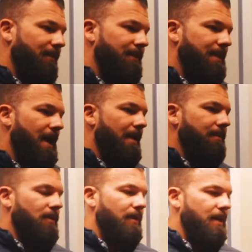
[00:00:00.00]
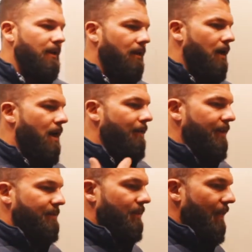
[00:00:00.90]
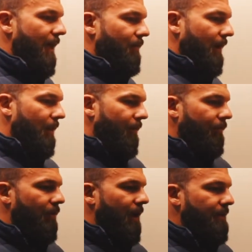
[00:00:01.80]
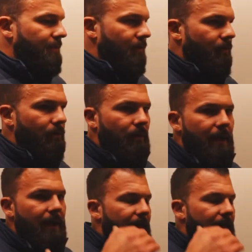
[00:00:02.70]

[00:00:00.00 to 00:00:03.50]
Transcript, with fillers: to get interviews with top-level people.